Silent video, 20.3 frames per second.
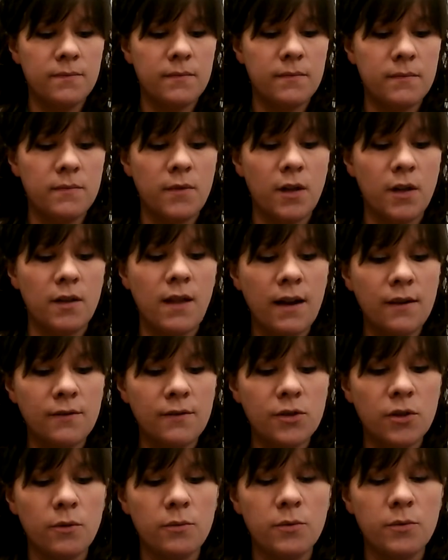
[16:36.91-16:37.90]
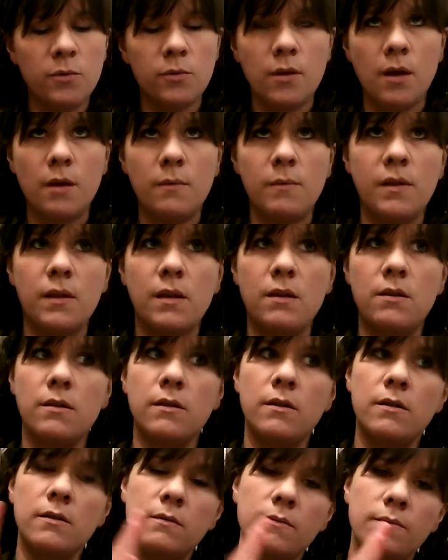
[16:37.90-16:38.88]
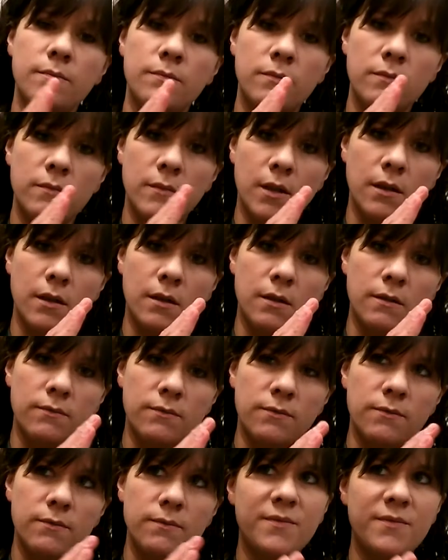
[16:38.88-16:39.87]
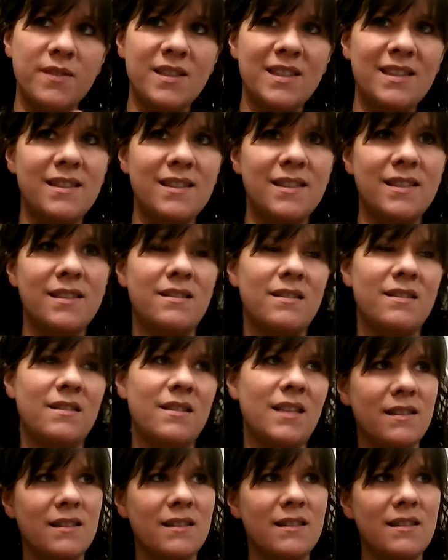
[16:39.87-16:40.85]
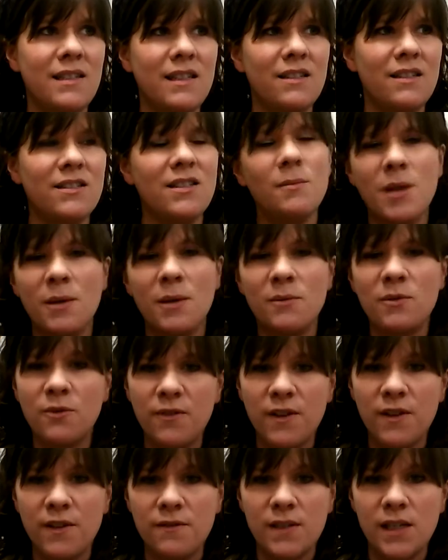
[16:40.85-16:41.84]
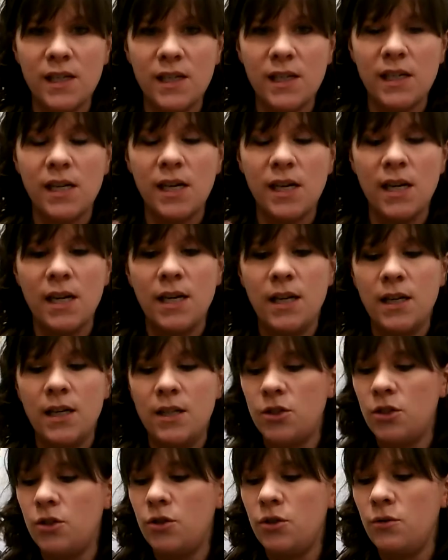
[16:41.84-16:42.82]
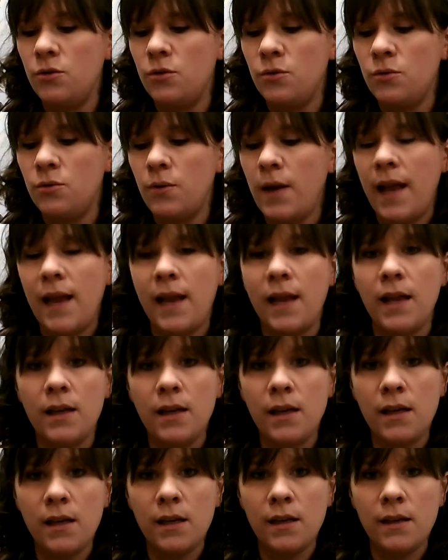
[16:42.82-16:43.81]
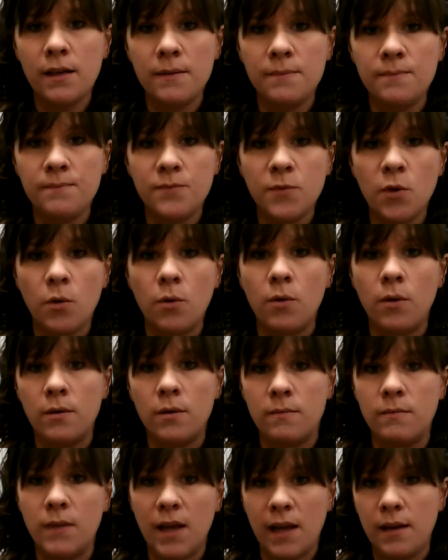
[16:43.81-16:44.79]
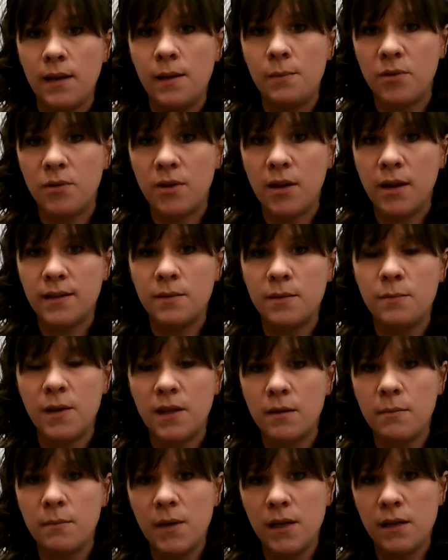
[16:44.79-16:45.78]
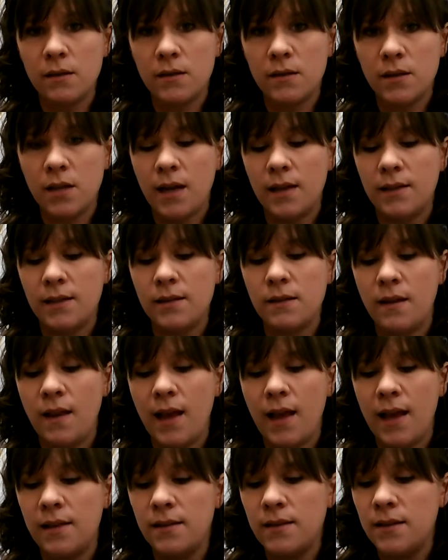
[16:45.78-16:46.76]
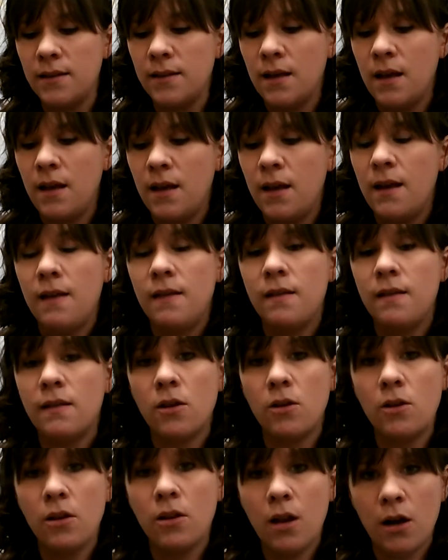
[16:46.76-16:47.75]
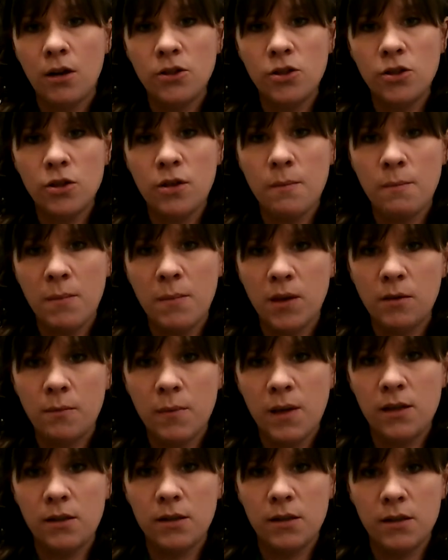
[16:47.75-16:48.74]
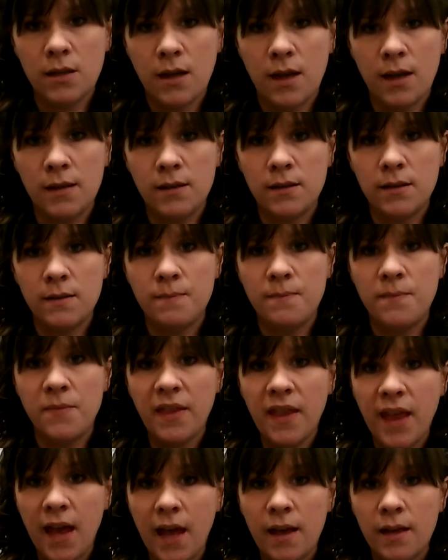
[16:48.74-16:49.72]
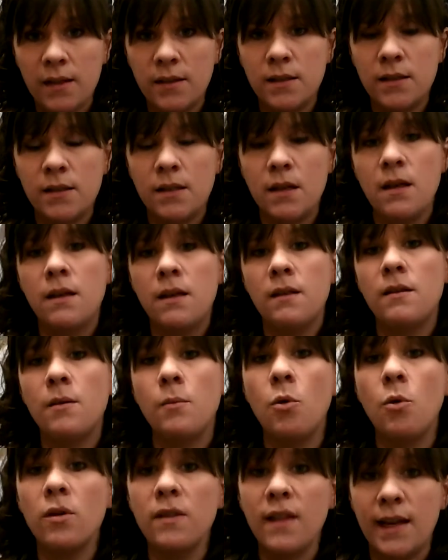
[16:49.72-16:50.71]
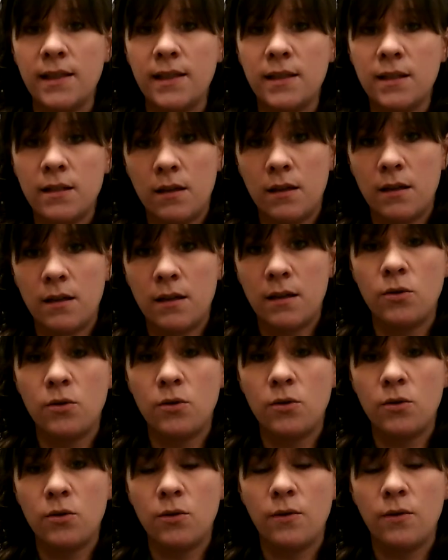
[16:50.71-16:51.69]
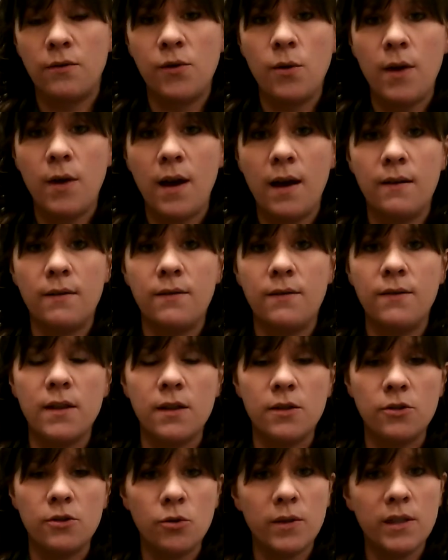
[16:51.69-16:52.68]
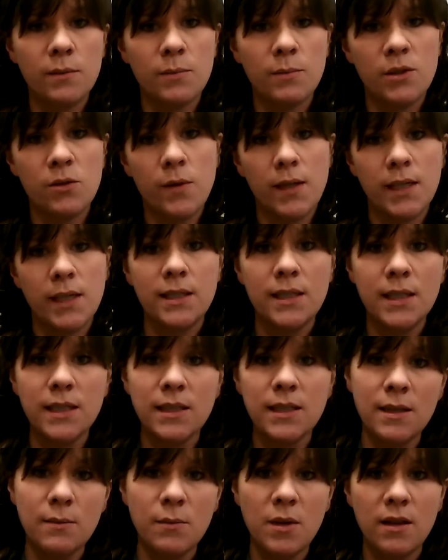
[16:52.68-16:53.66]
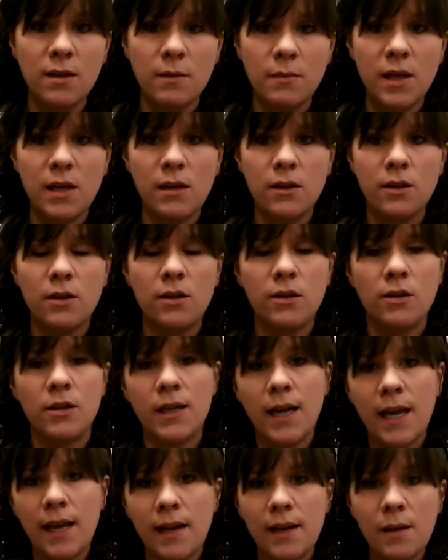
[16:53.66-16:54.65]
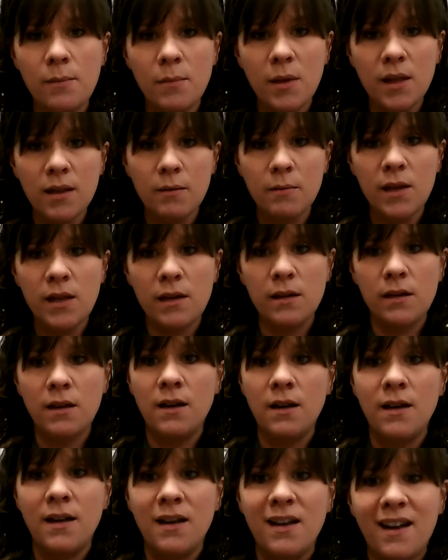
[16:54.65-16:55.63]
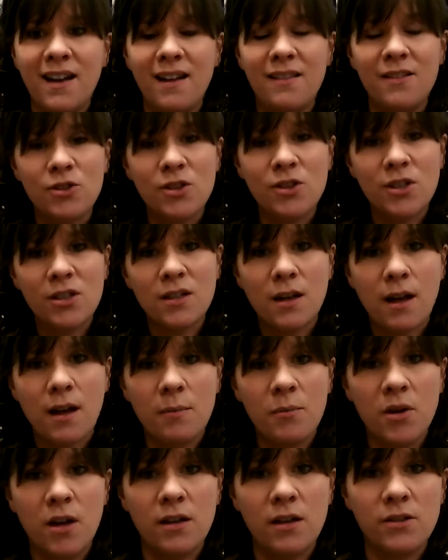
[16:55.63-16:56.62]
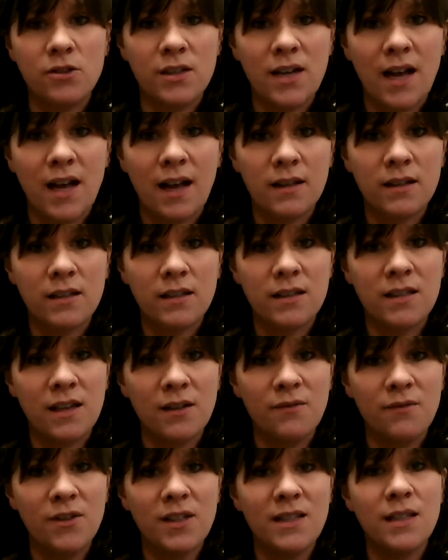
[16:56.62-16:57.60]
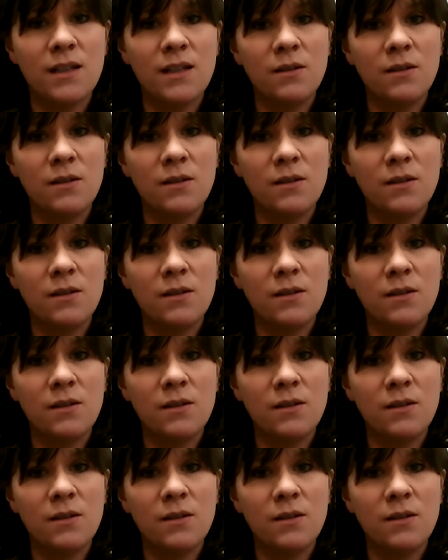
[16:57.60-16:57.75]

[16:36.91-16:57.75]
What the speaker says: a lot of scopes will come either 60, sometimes 50 to 80 or 80 plus millimeter size lens. The larger the millimeter size lens, the more light's going to come in. So if you have the choice between a 60 millimeter or an 80 millimeter, and there's just a couple $100 difference,